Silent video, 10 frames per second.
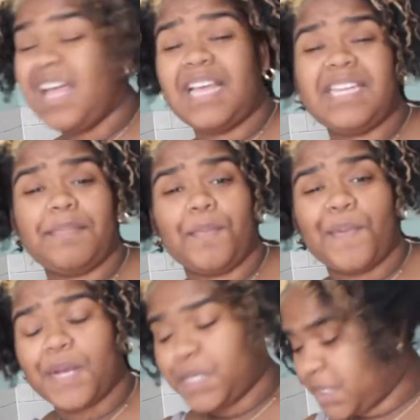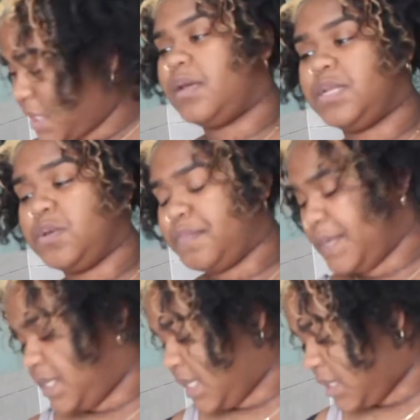a Denman brush, a
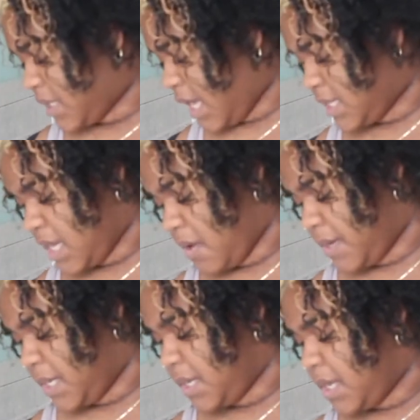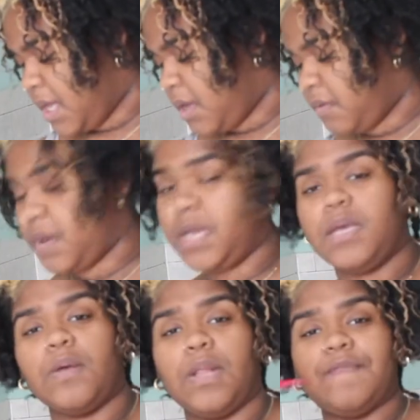toothbrush that has hair in it.
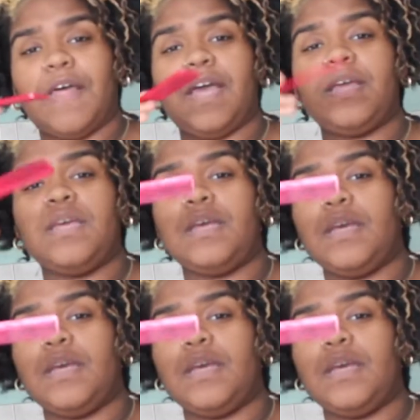Great. Love that.